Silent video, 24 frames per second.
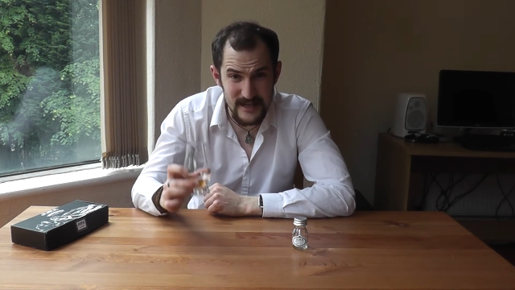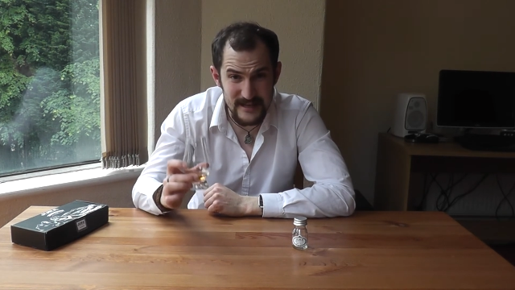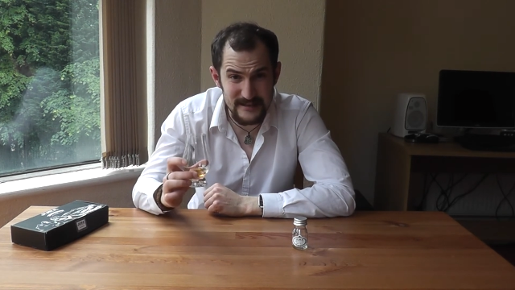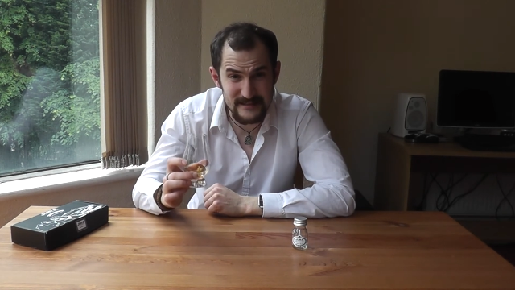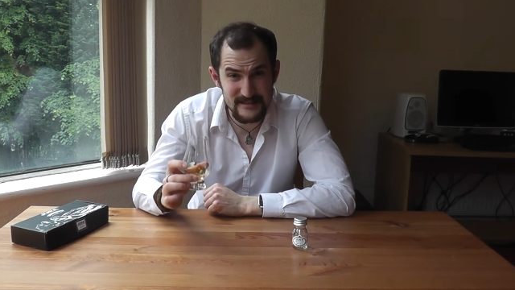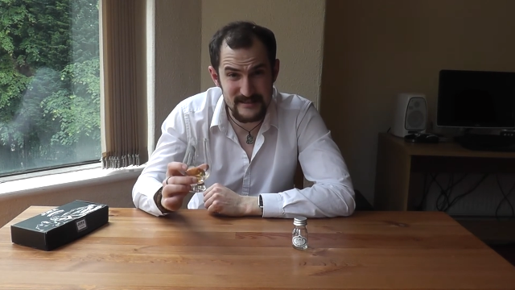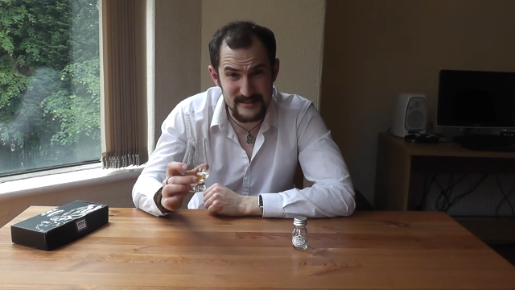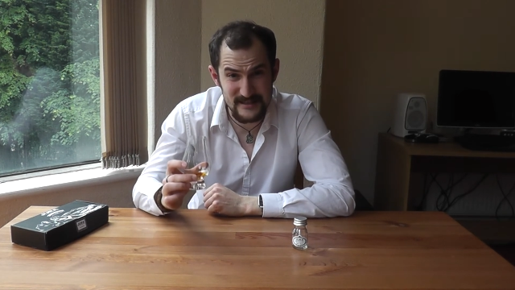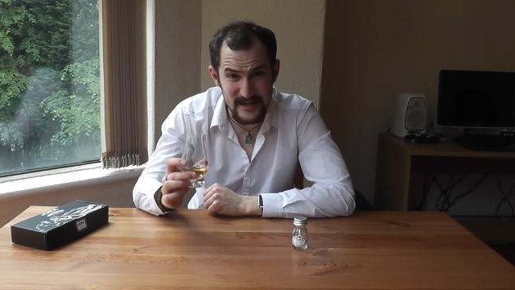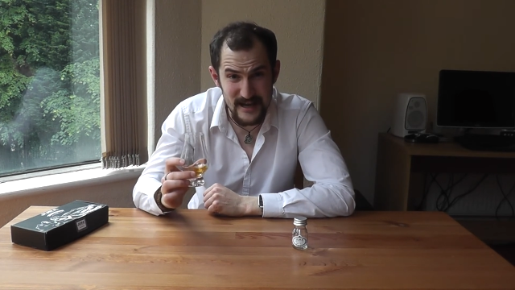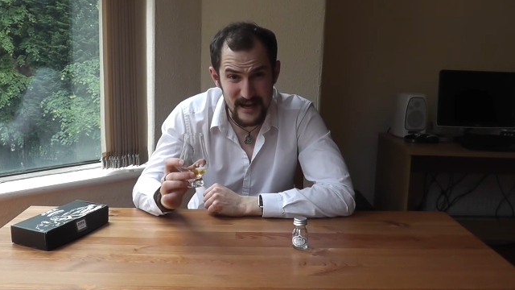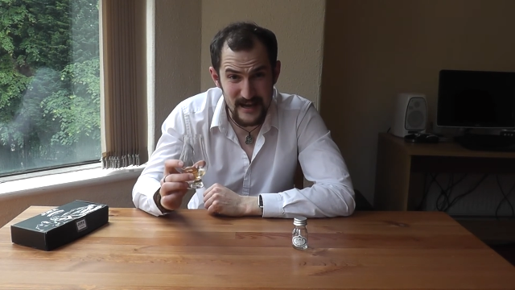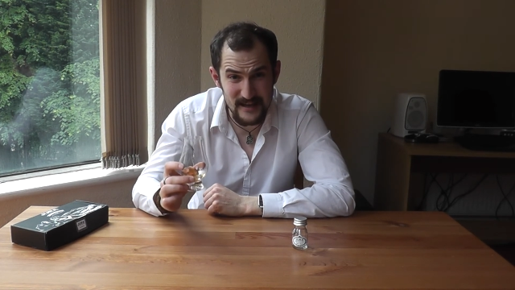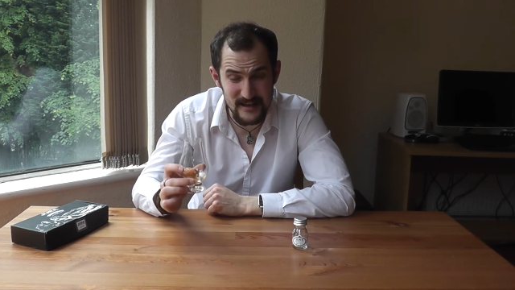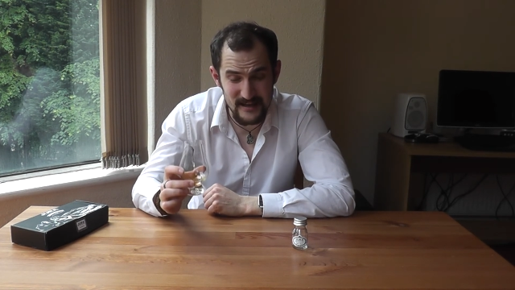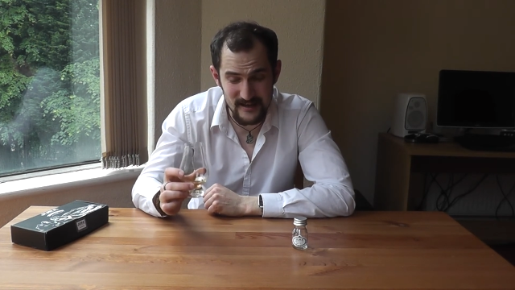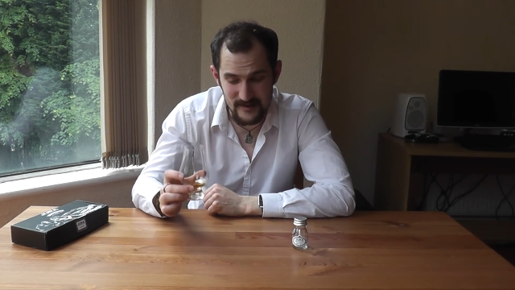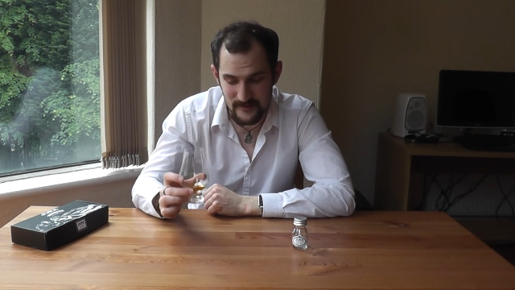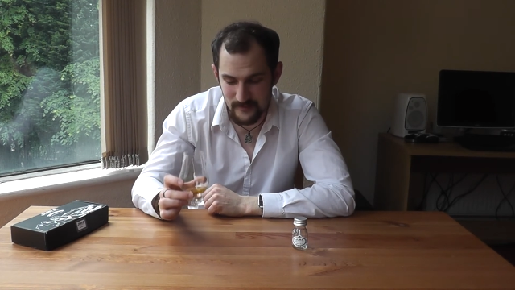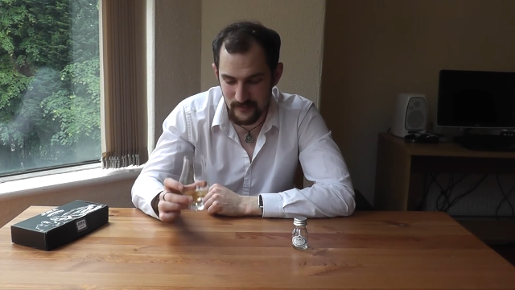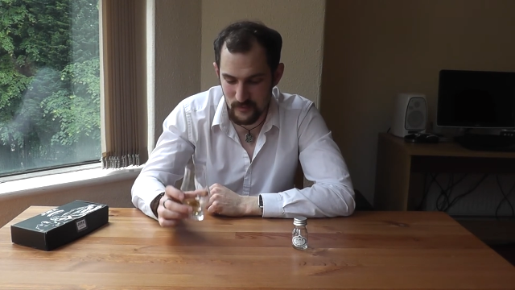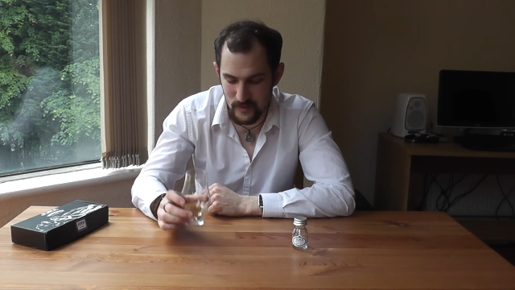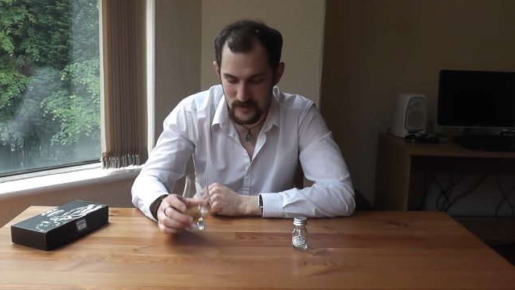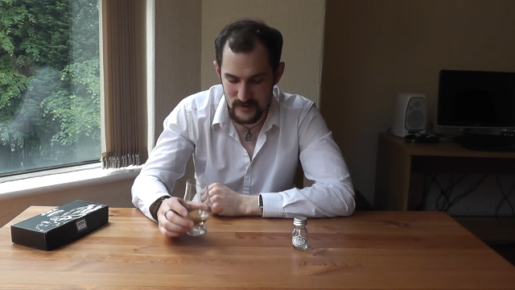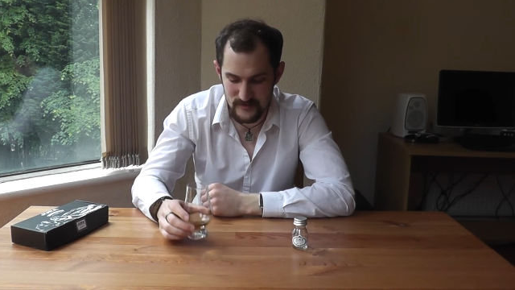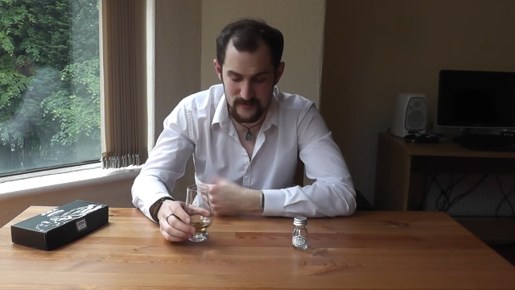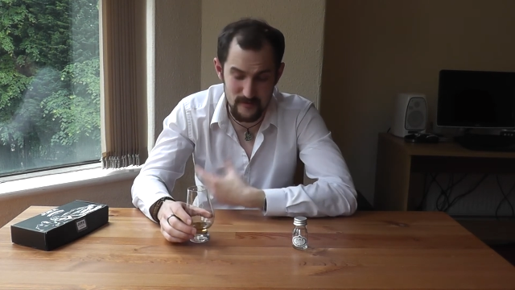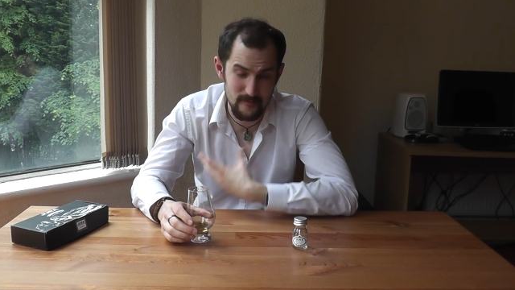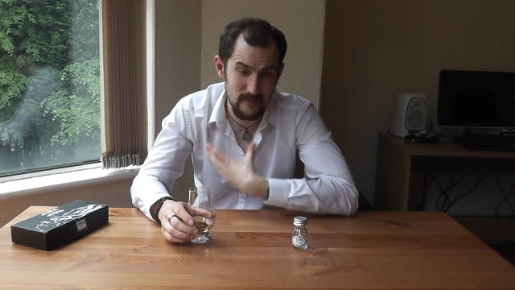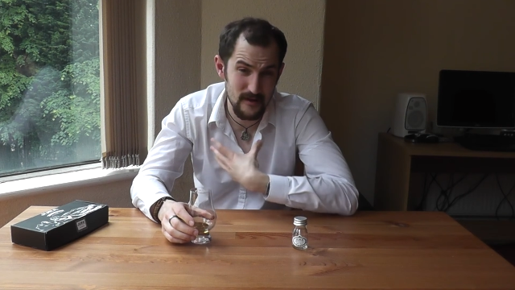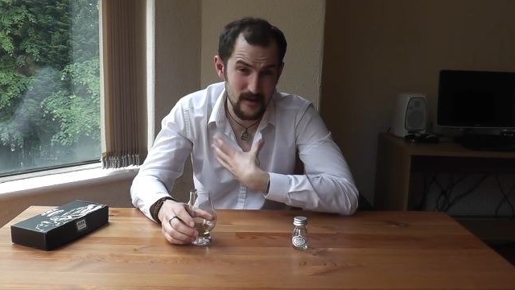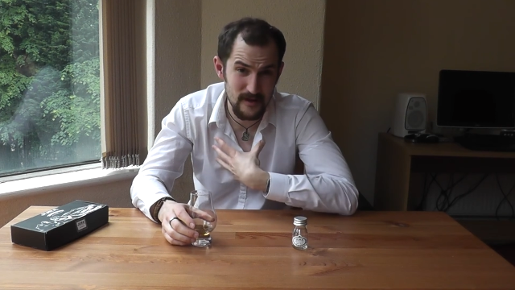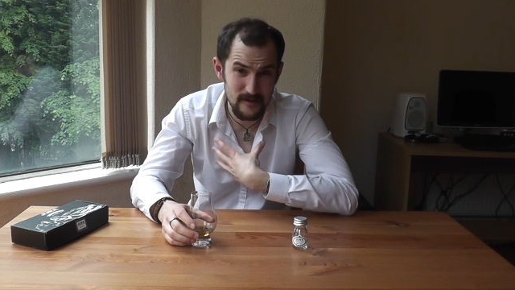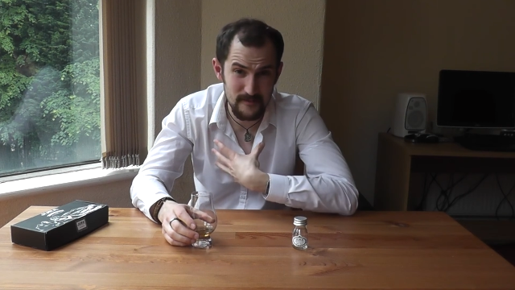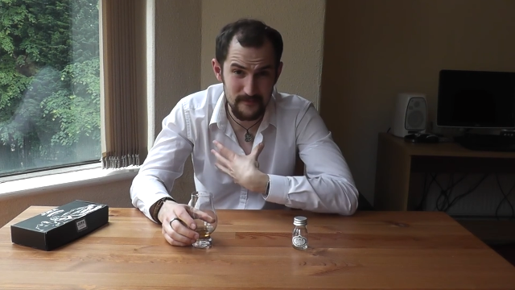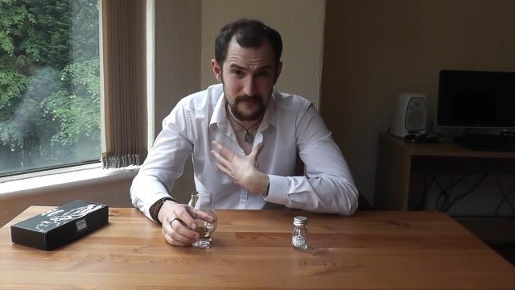entertaining, which for
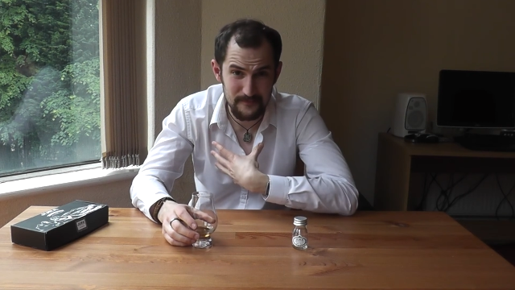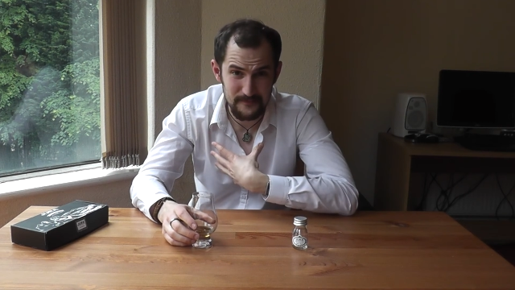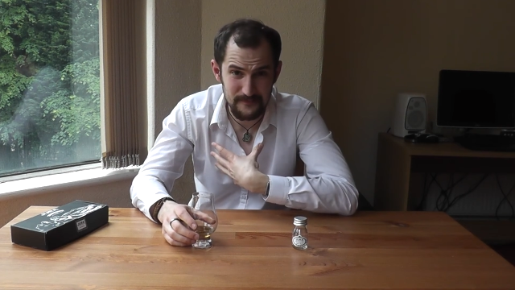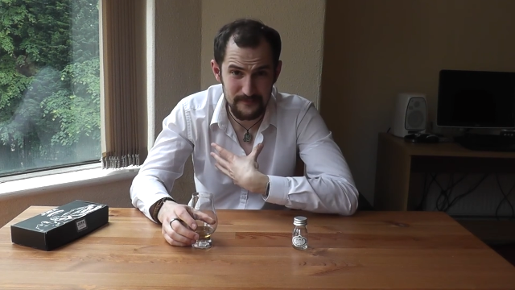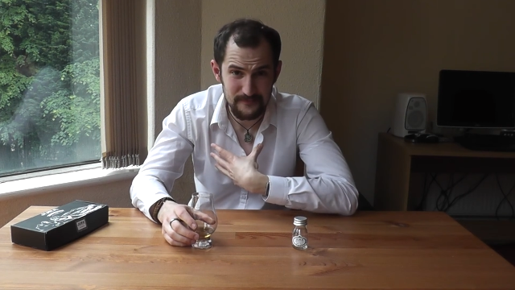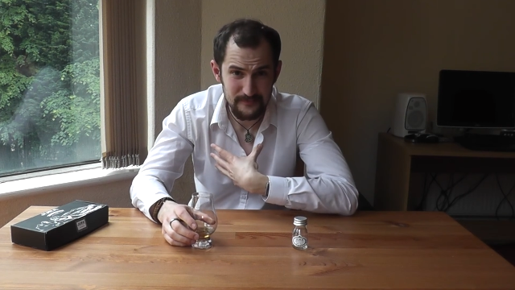me,